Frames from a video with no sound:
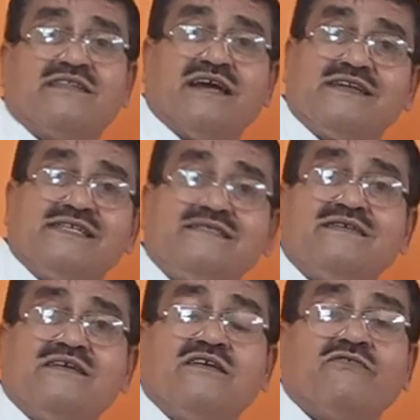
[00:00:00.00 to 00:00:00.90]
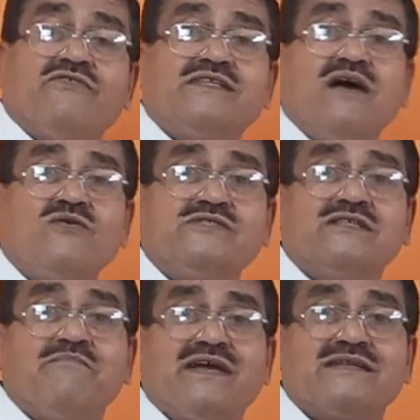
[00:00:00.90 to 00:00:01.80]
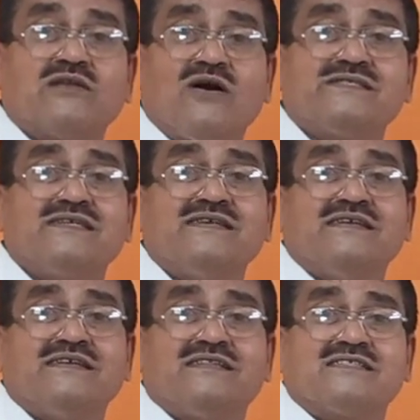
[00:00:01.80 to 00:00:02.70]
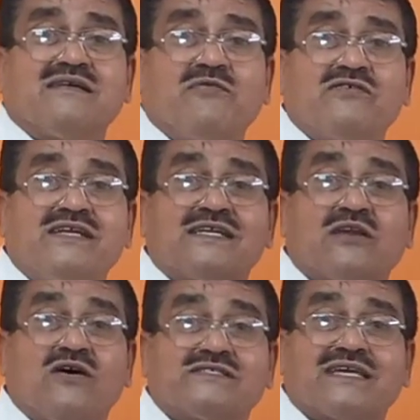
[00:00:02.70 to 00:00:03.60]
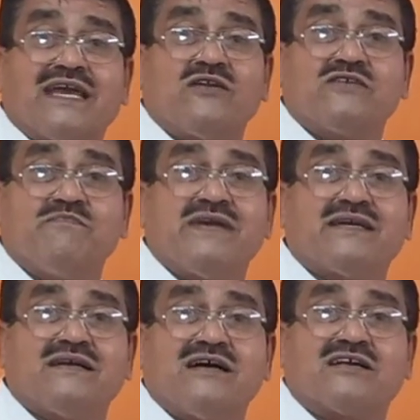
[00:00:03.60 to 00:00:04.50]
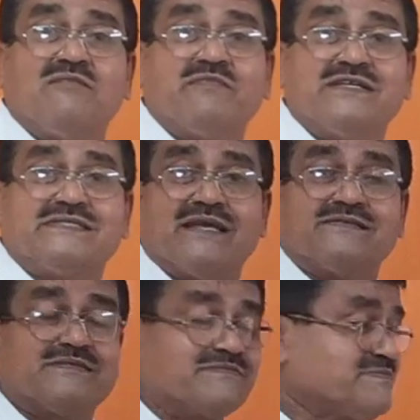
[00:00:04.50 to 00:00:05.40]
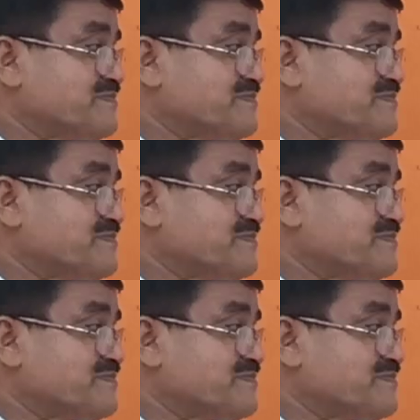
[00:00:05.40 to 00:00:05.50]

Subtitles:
That is, without the main clause, the subordinate clause cannot make a complete sense.